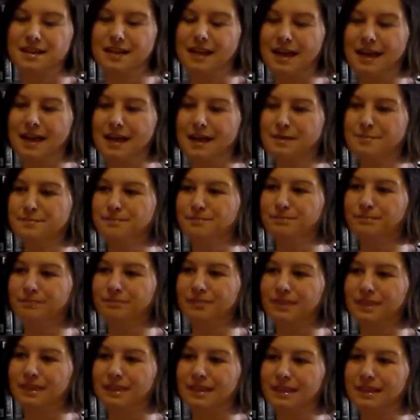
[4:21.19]
Um,
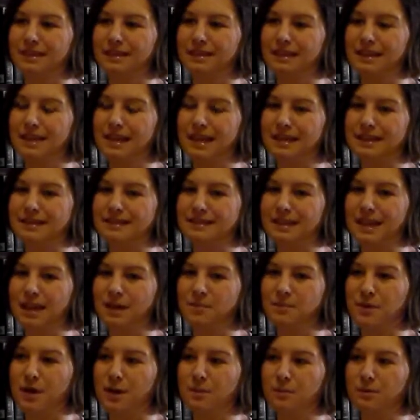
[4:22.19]
and
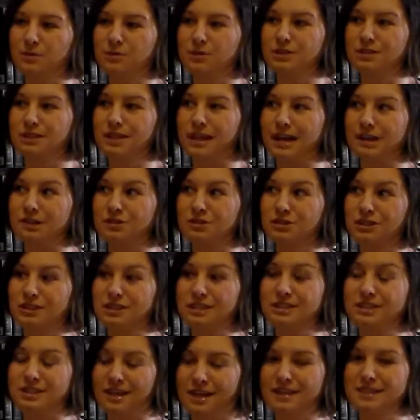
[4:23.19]
I'm almost
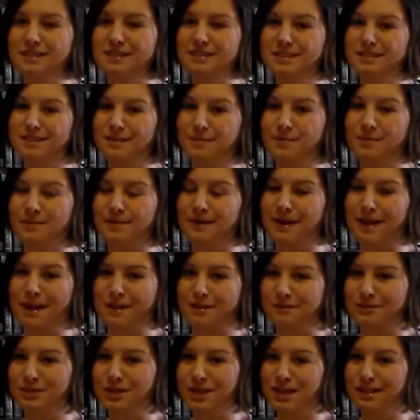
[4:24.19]
actually done some of my
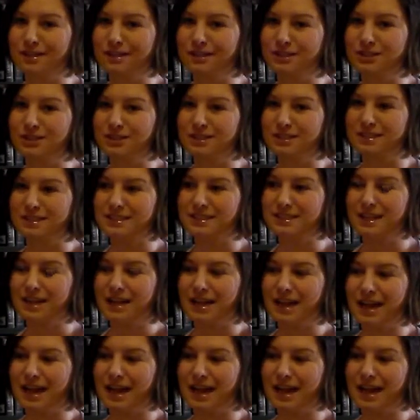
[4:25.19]
other challenges.